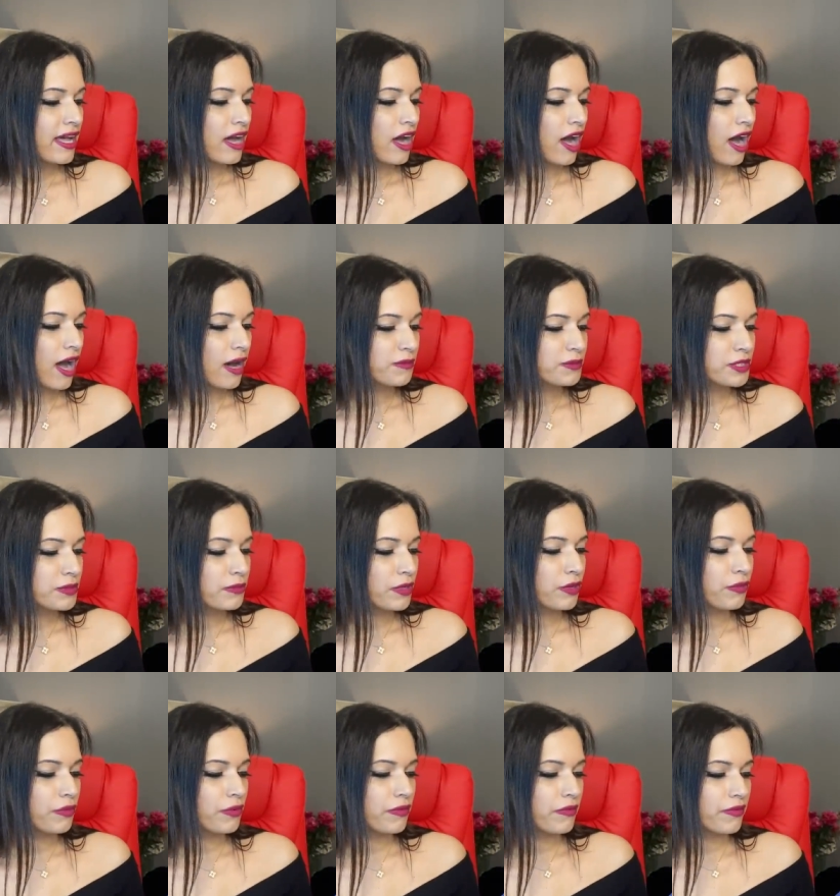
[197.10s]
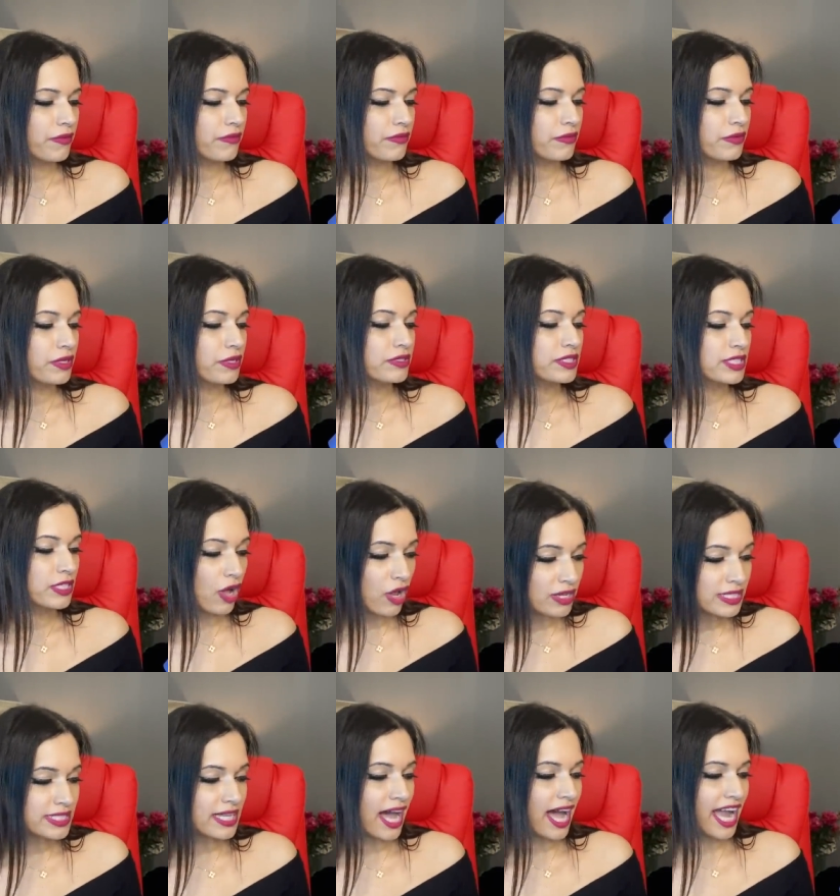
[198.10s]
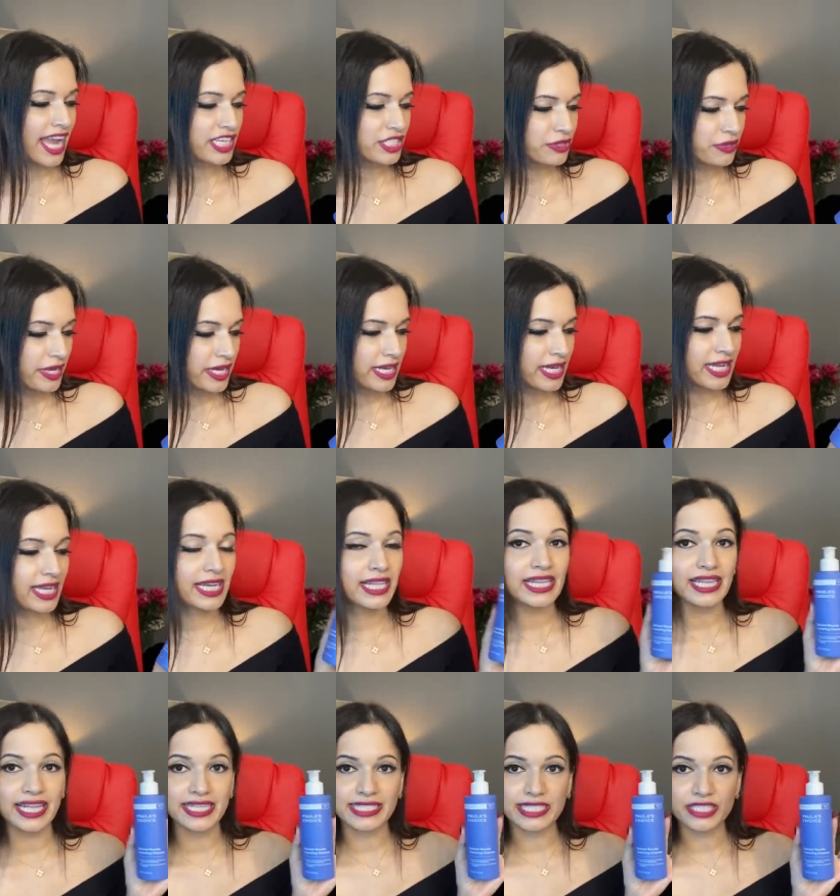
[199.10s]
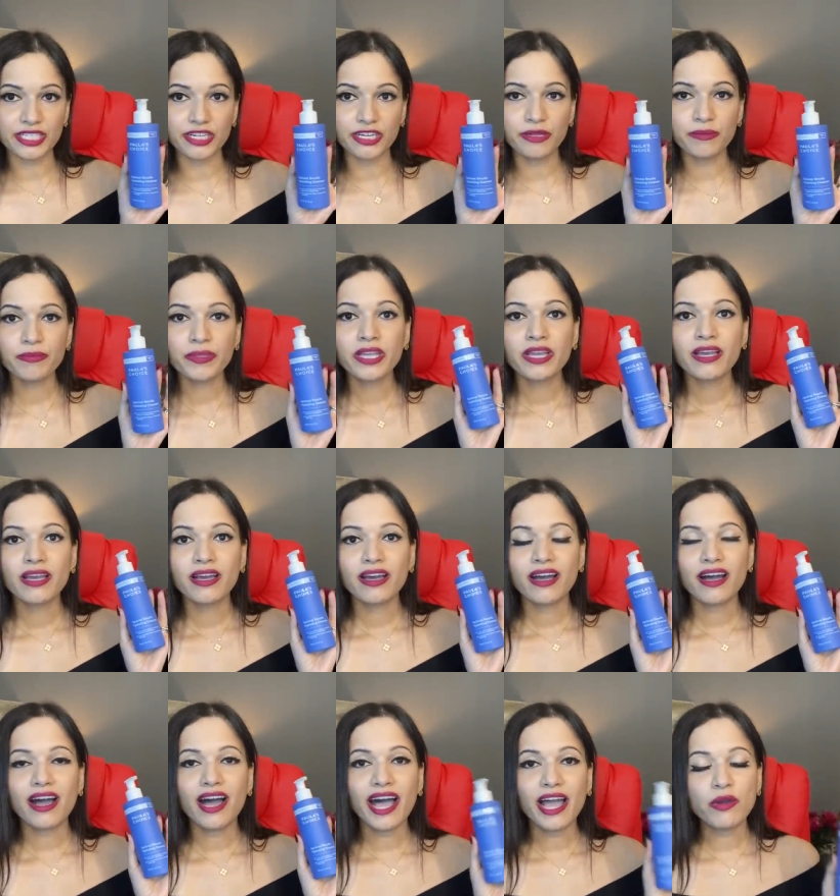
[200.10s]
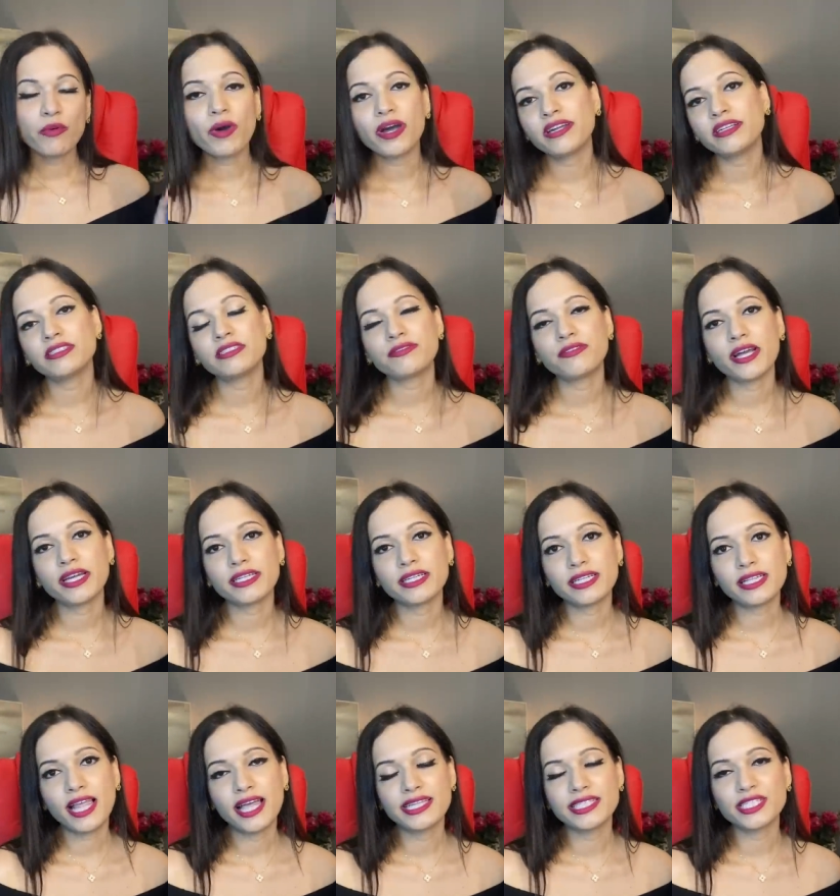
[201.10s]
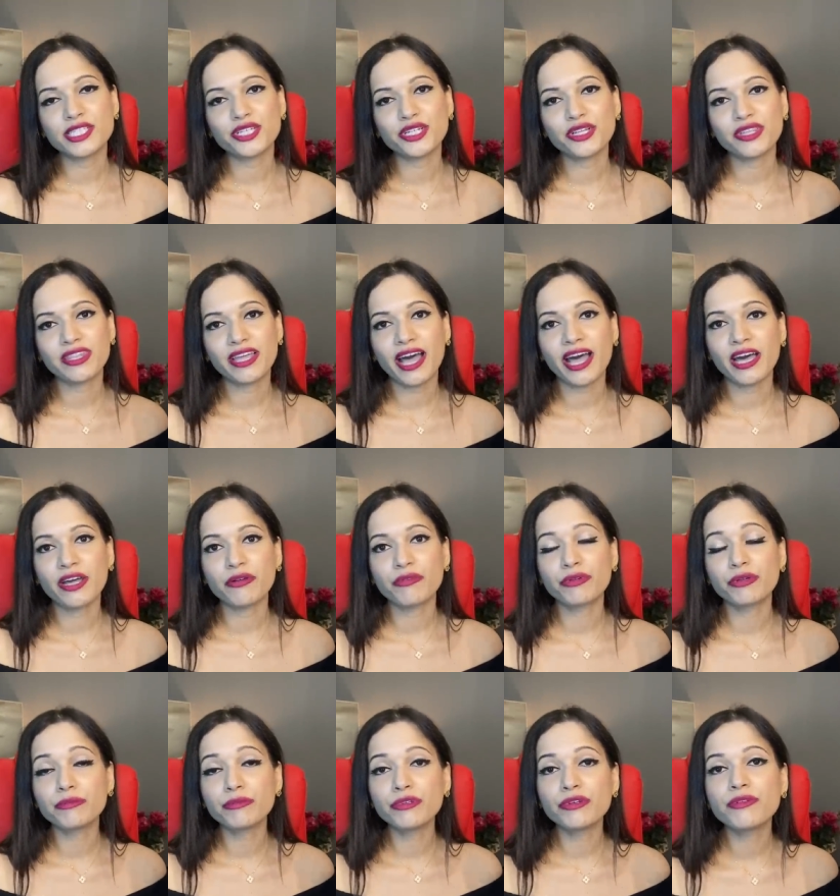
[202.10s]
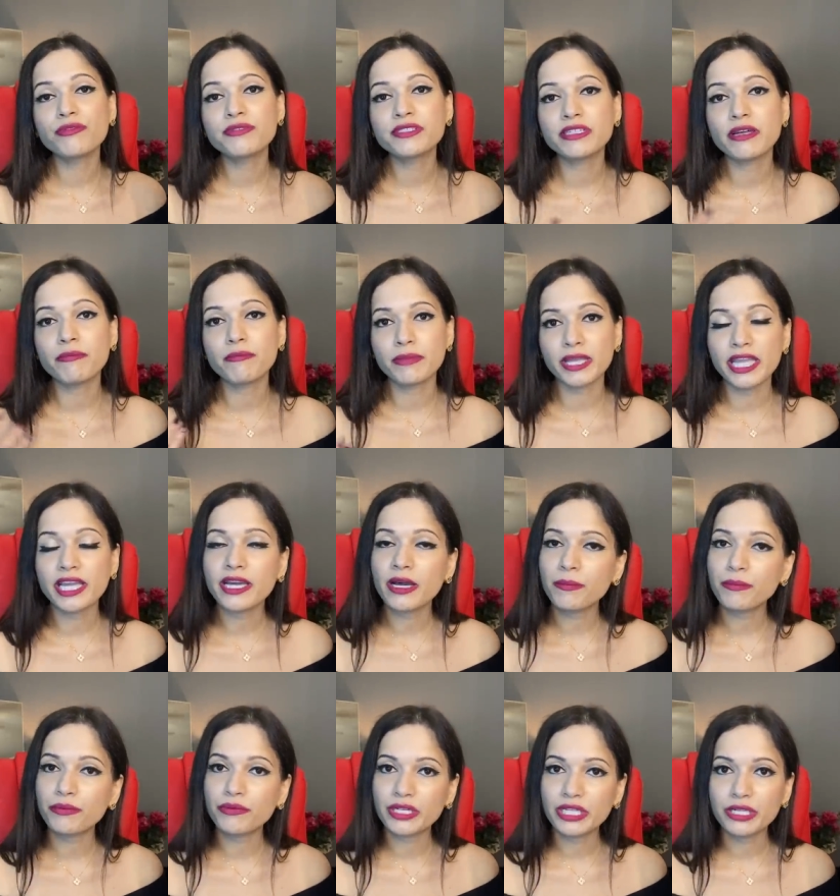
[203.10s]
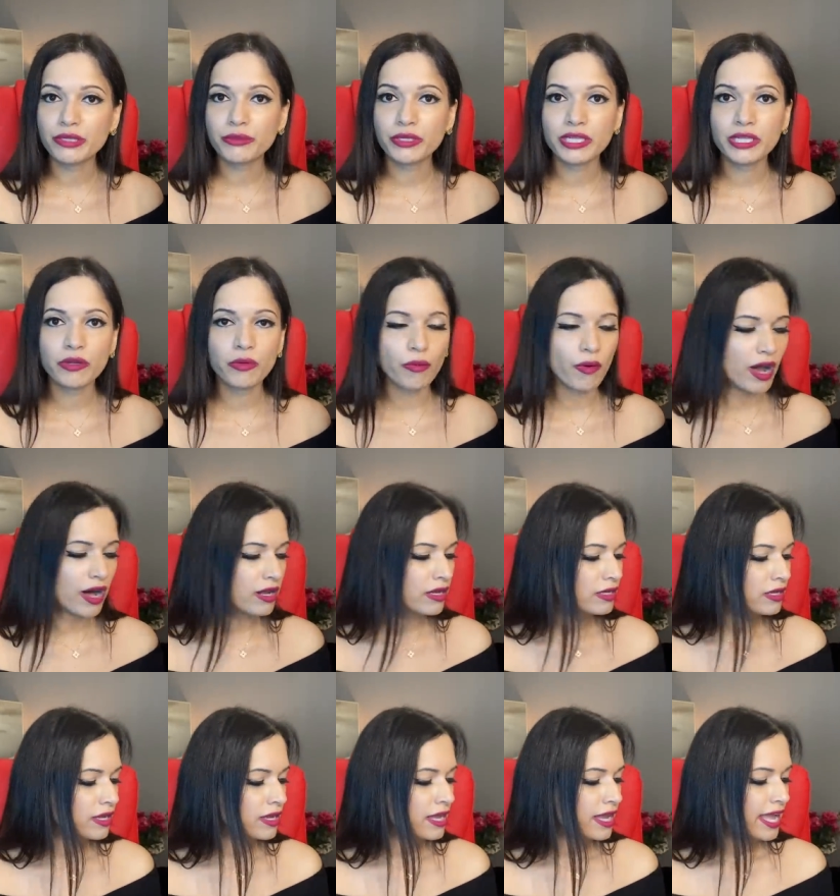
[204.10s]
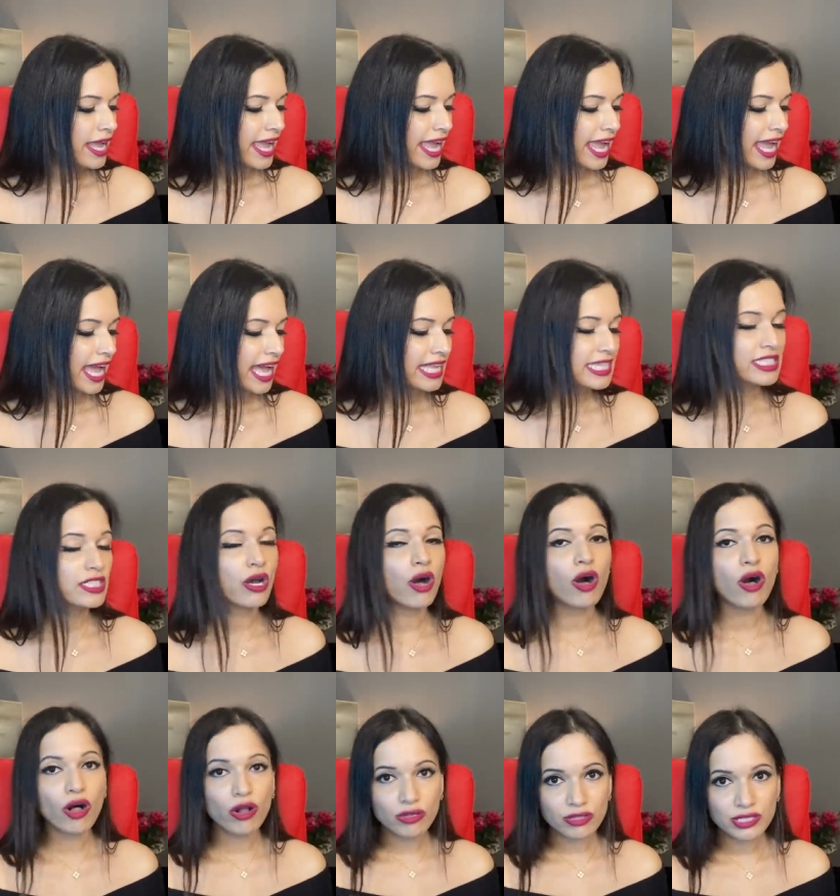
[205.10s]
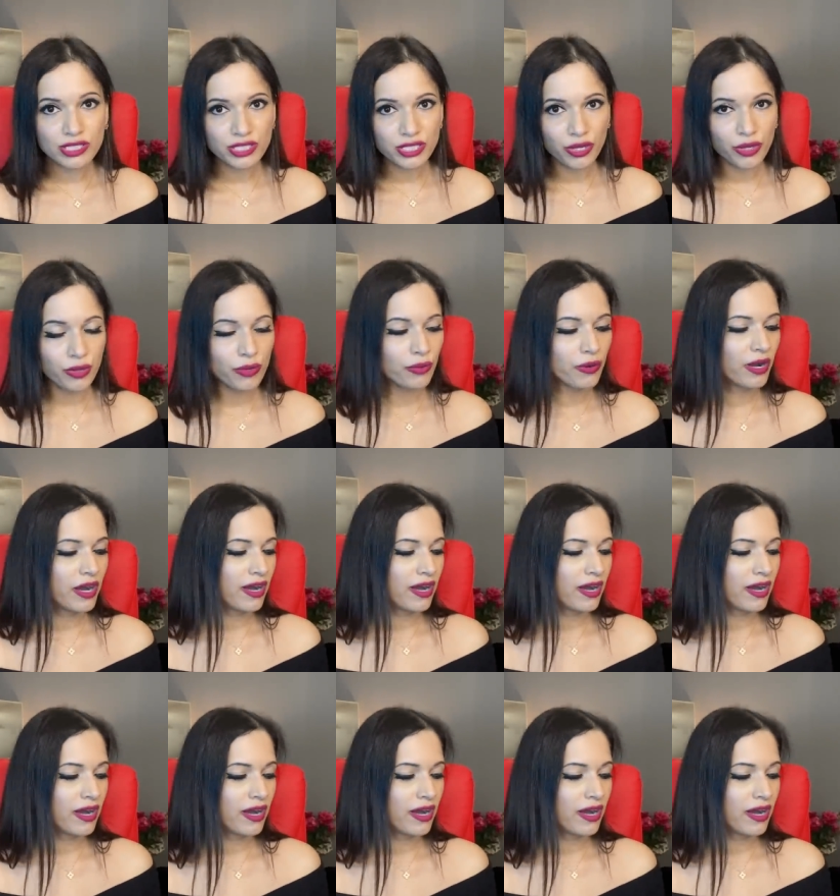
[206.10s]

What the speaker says: Optimal Results Hydrating Cleanser. I wanted to find a cleanser that removes makeup really, really well and also